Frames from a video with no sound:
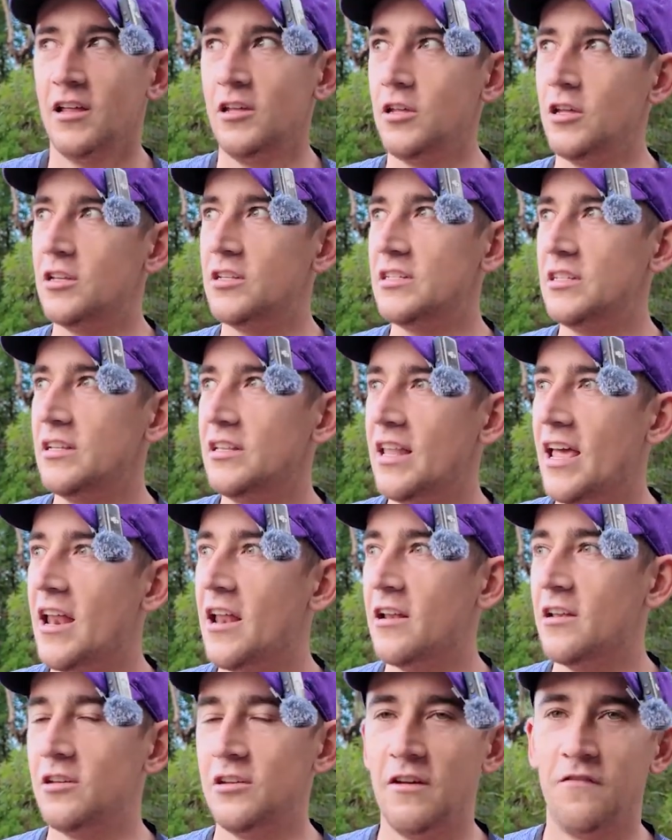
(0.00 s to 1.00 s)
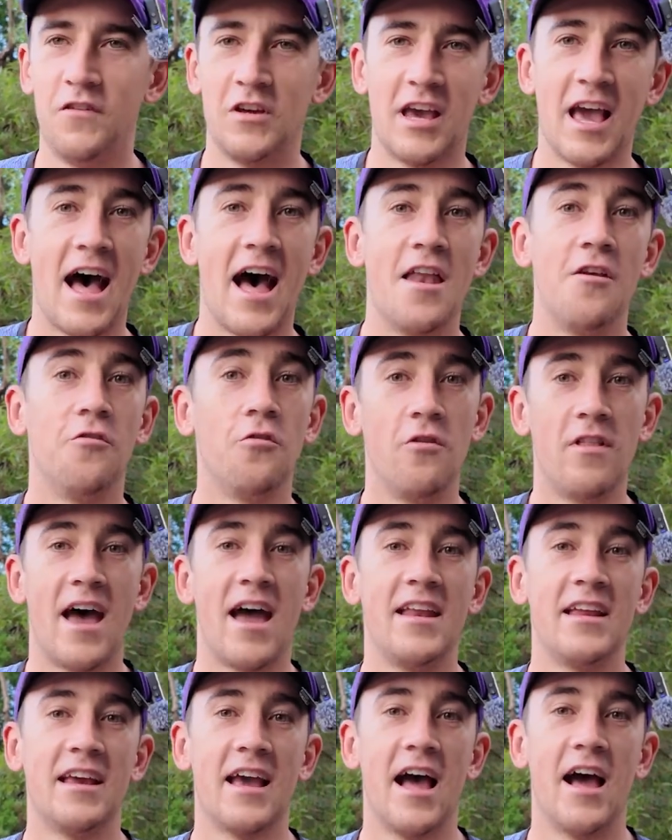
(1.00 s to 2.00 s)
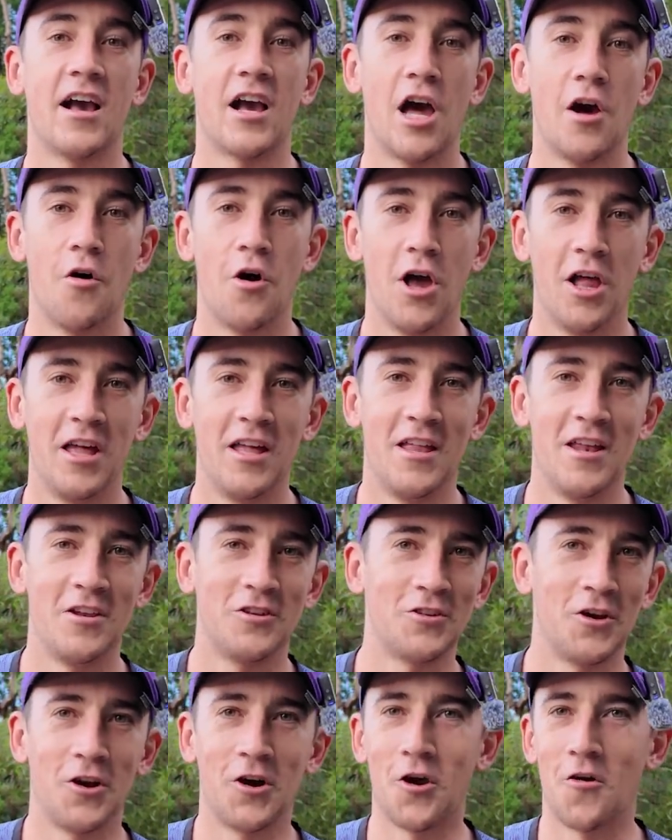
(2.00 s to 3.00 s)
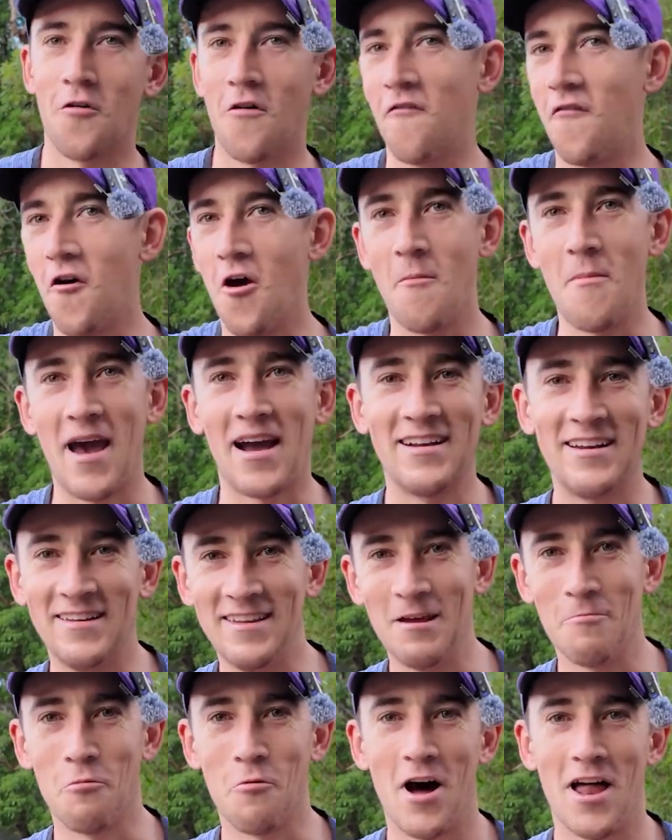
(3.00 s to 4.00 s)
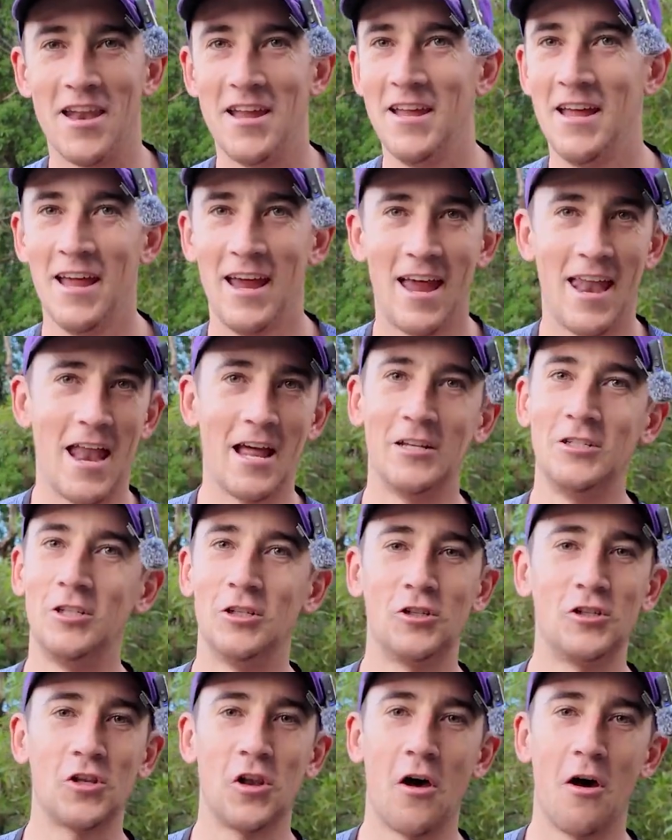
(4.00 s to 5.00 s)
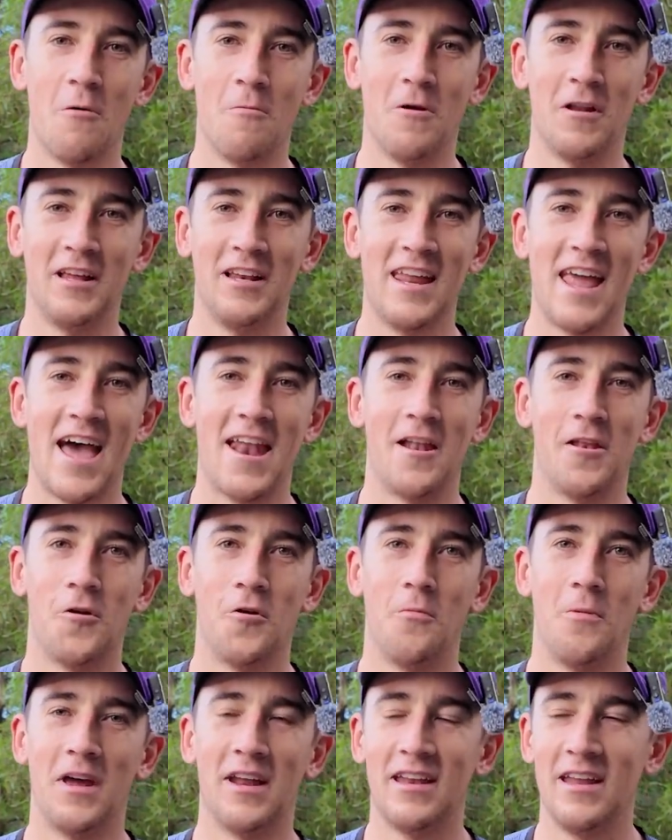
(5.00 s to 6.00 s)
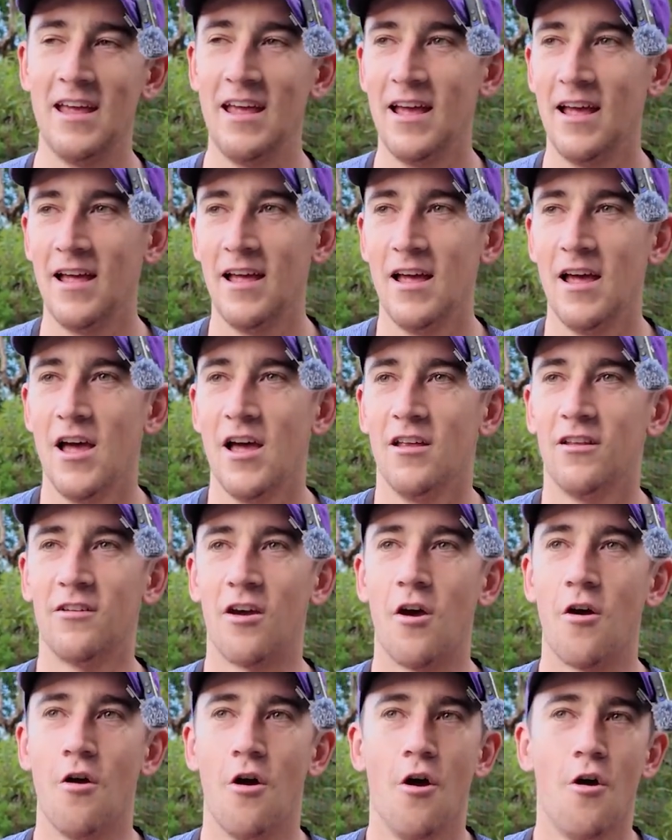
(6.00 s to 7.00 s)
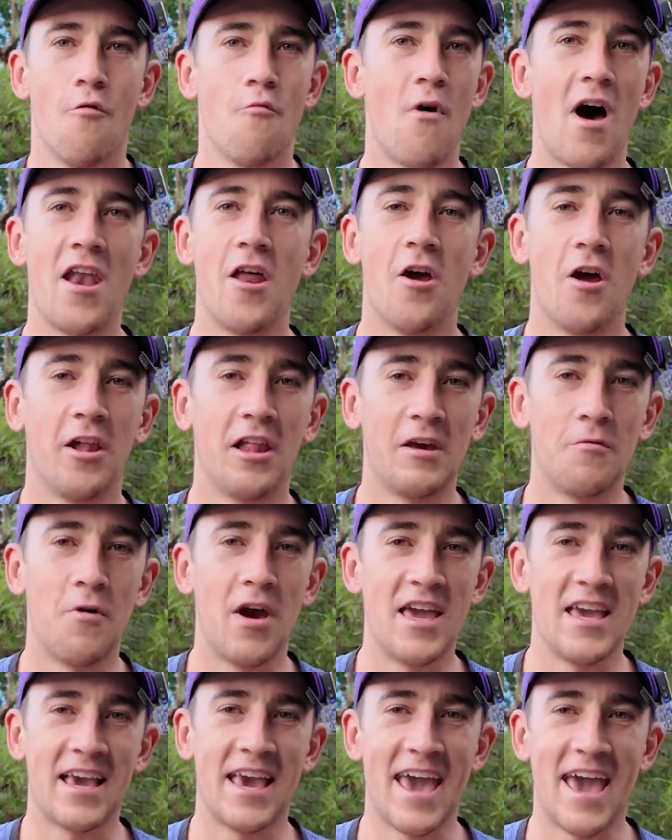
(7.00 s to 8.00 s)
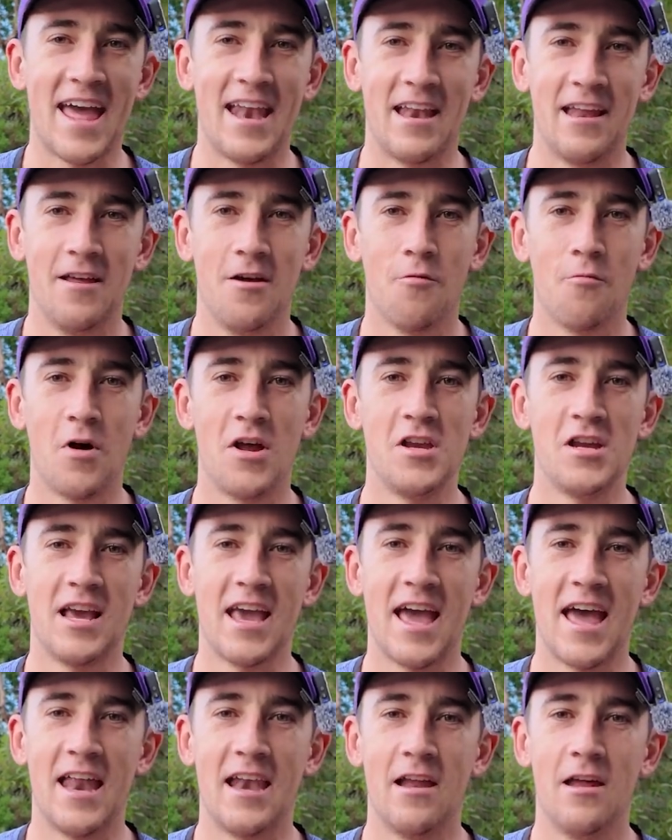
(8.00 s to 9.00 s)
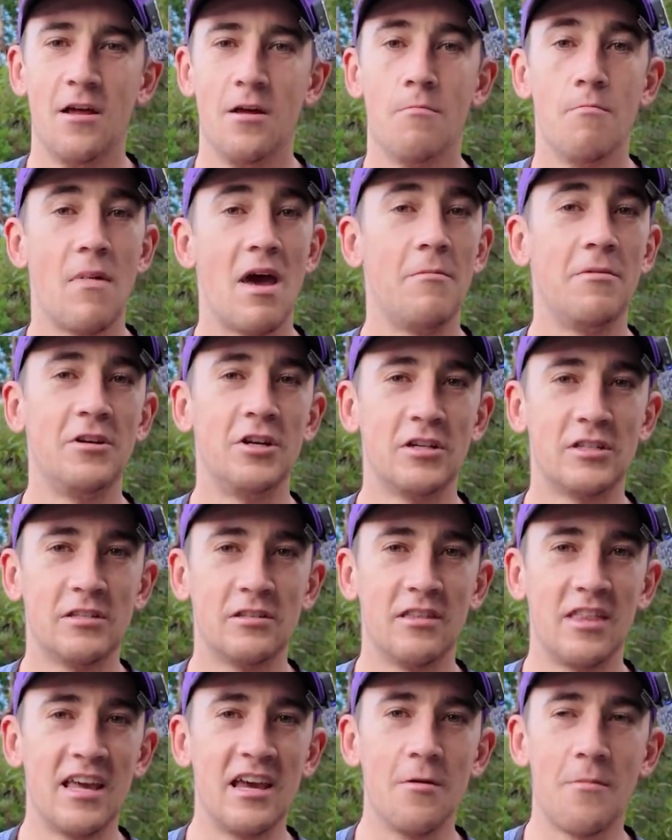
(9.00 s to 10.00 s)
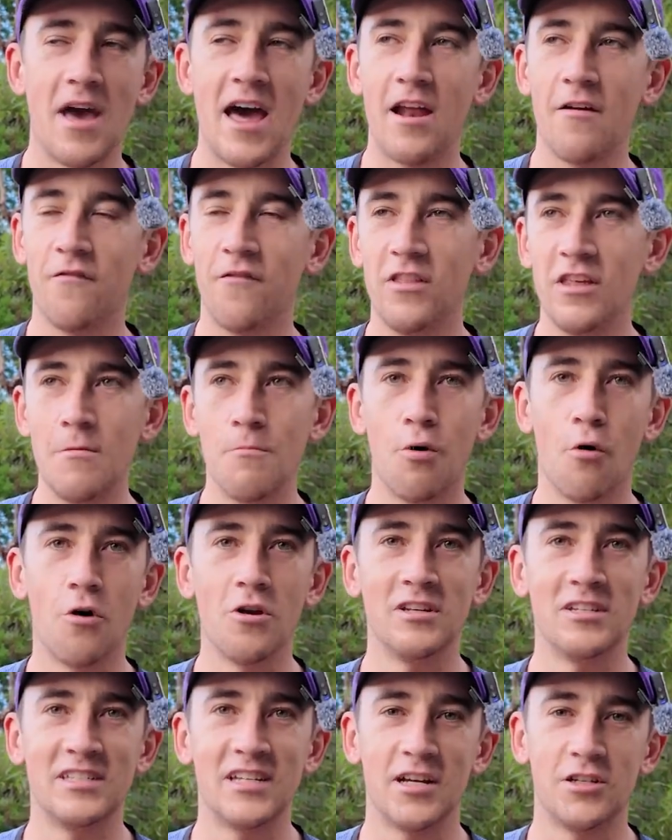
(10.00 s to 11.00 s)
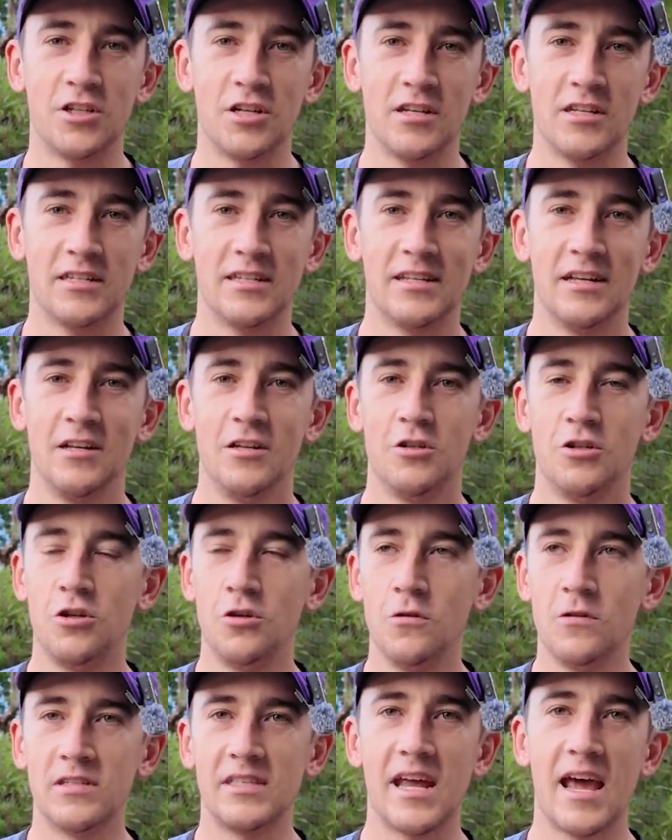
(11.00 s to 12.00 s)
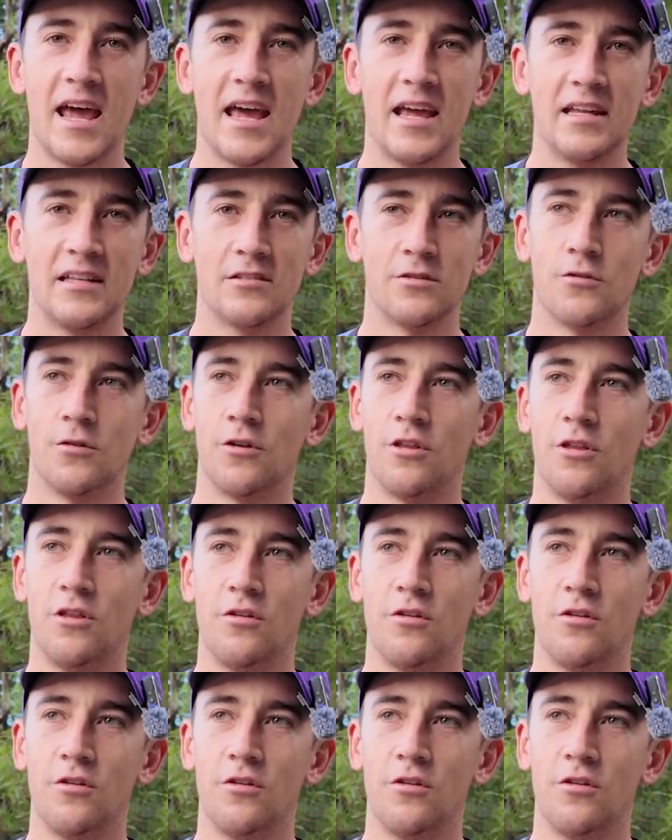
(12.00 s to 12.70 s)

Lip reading: if you can't do that, you can't go early, then you sort of got to refer back to tip 1, and that's just slow everything down a little bit. So run early where you can, when you can. Maybe just think about it for the important sessions, Tuesdays or